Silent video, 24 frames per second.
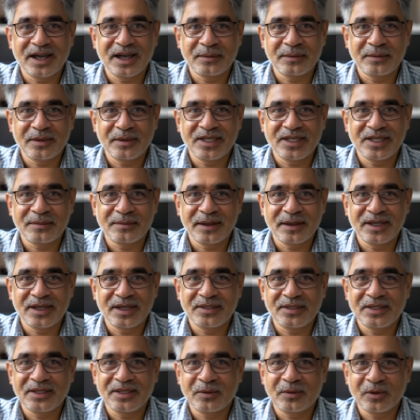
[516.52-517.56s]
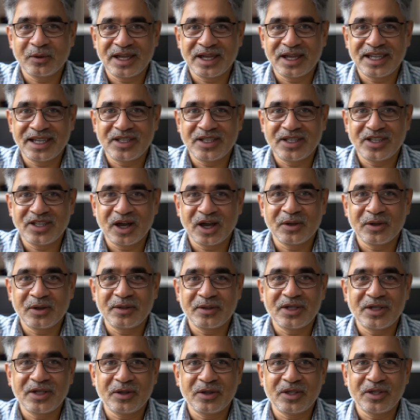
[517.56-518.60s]
but this method really
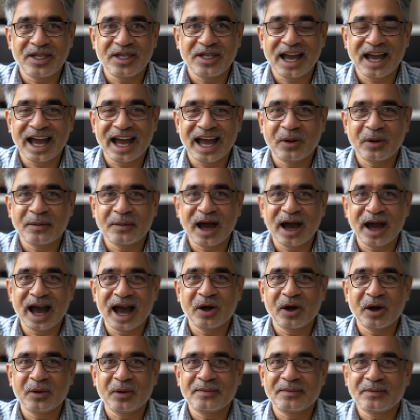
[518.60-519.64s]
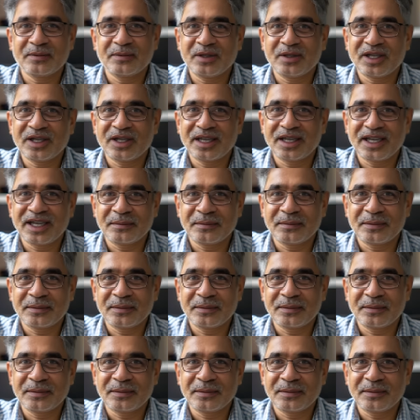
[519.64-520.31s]
shows you just how powerful it can